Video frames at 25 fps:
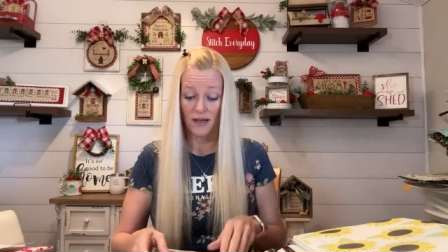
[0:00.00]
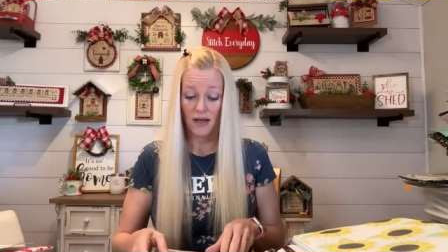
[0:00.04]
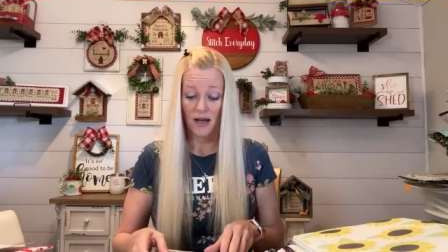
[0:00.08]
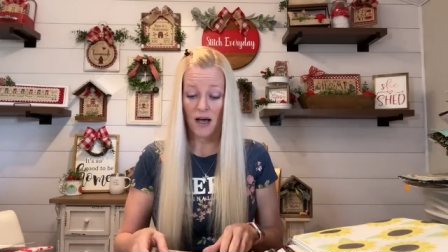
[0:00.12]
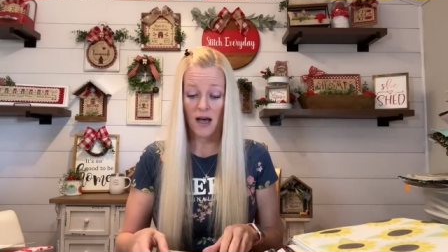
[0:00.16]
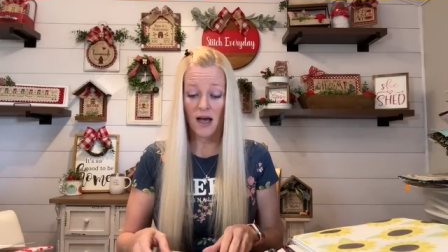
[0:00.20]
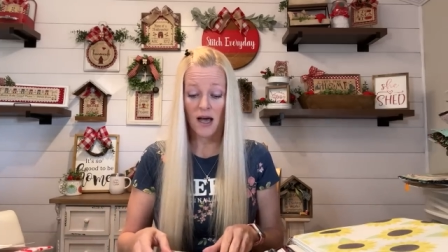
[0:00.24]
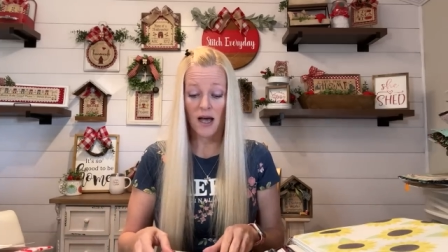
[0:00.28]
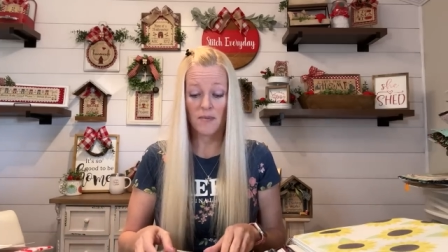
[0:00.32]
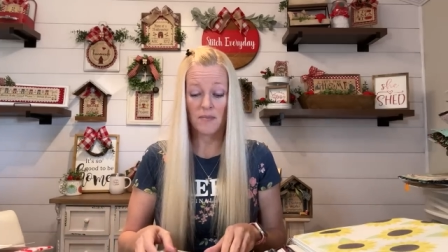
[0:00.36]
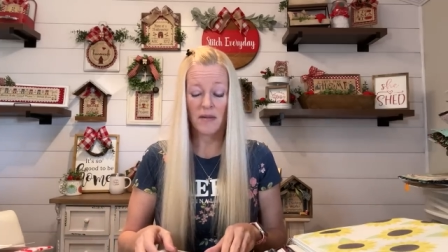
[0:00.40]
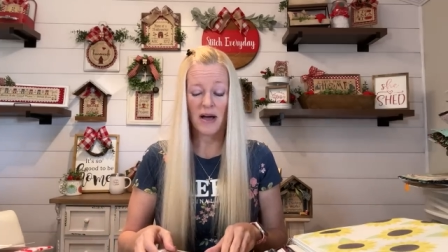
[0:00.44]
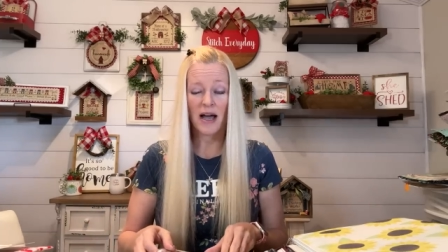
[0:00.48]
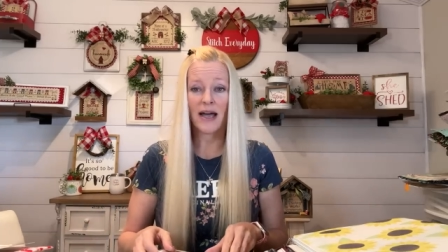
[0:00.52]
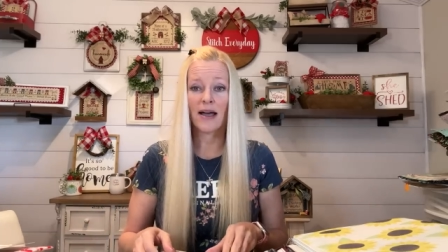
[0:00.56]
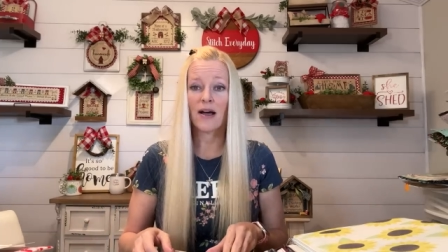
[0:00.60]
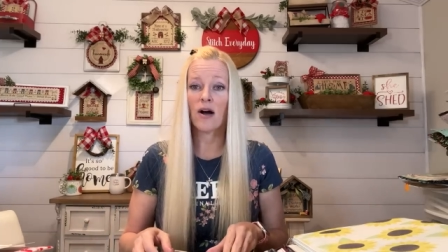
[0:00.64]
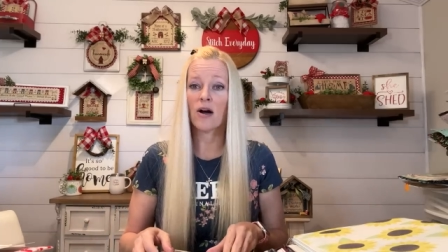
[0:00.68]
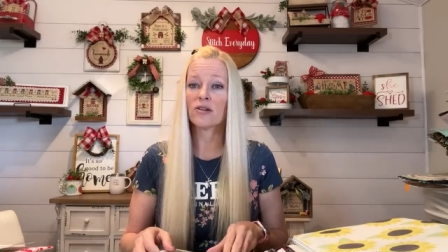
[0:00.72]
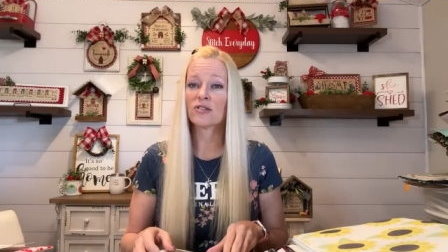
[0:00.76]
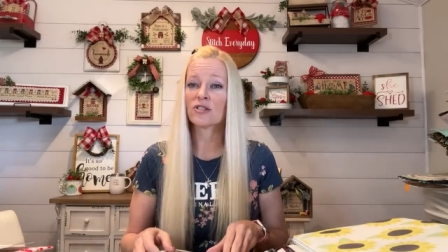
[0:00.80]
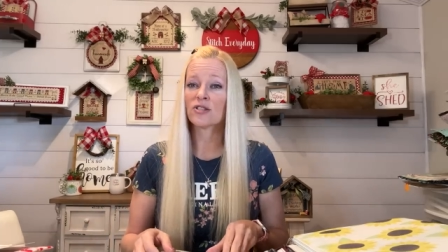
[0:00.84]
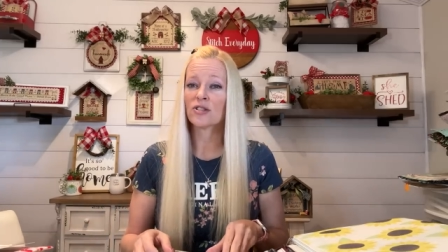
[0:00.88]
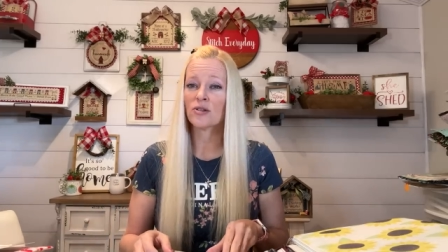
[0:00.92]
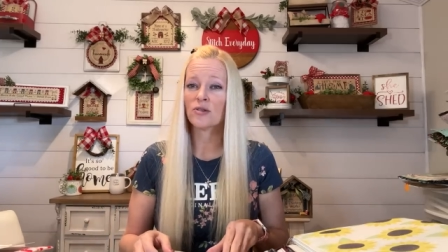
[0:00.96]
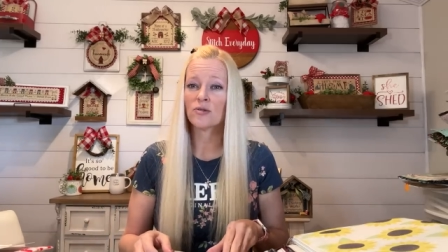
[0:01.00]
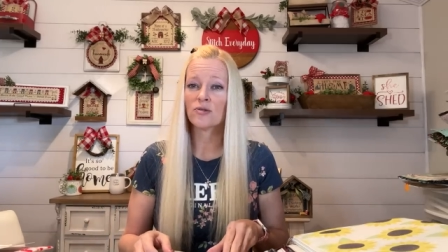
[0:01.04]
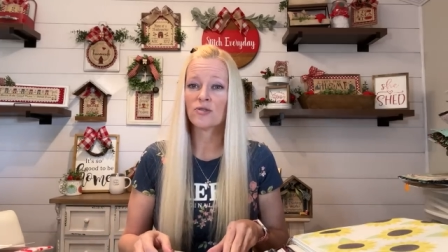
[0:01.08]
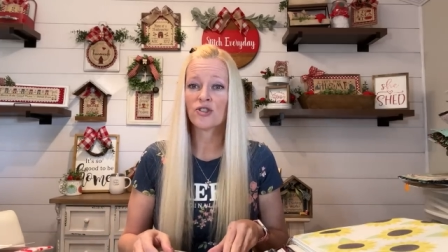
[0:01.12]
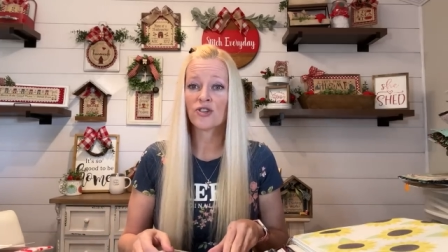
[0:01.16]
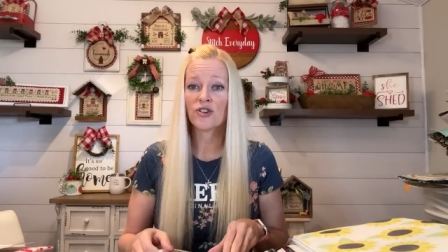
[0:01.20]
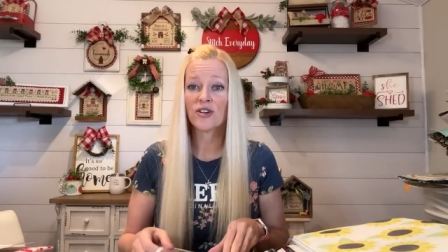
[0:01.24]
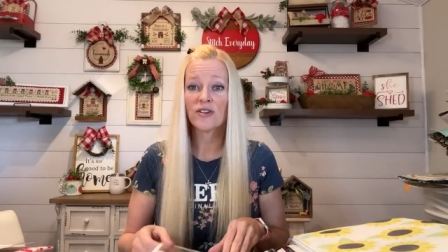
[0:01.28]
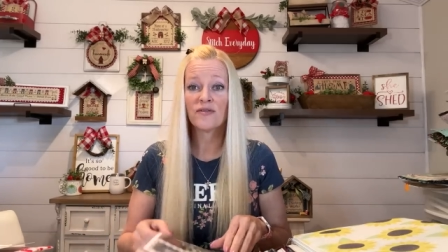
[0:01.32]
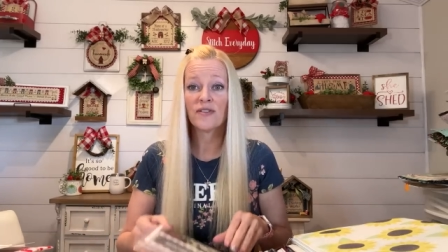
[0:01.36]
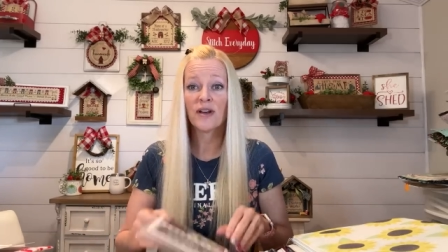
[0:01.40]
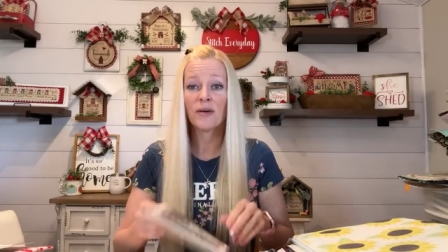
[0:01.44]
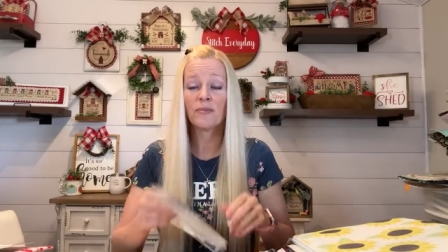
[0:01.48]
Um, I also,
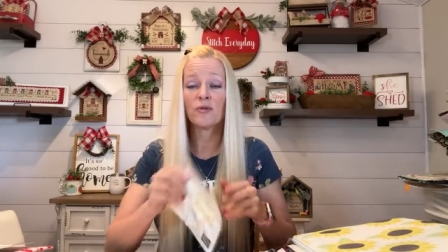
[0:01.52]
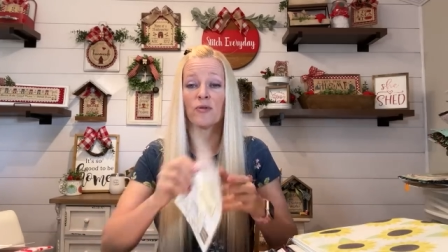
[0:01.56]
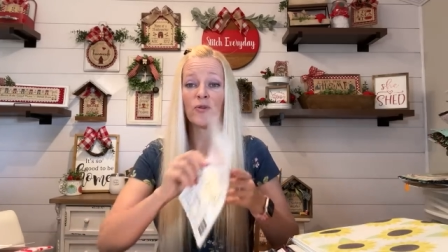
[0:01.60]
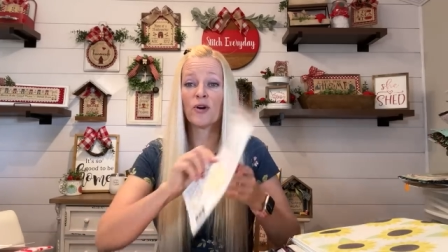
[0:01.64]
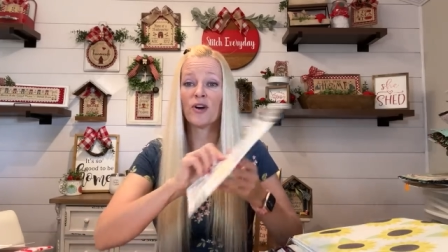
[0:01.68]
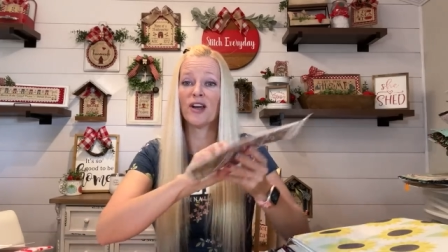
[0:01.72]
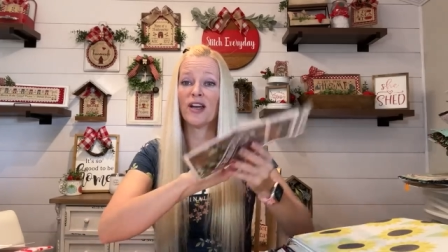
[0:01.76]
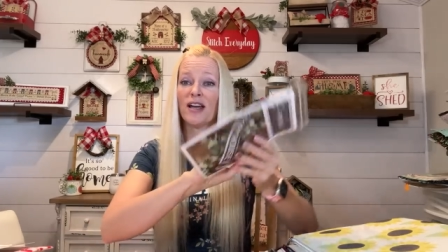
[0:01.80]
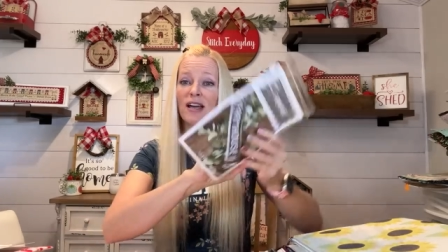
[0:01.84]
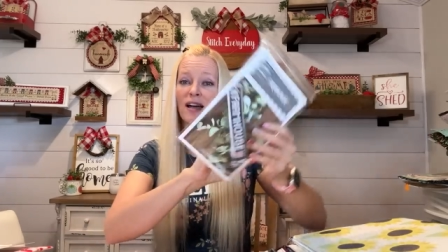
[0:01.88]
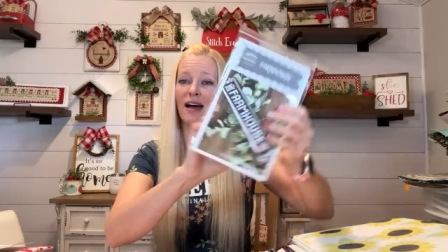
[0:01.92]
during February,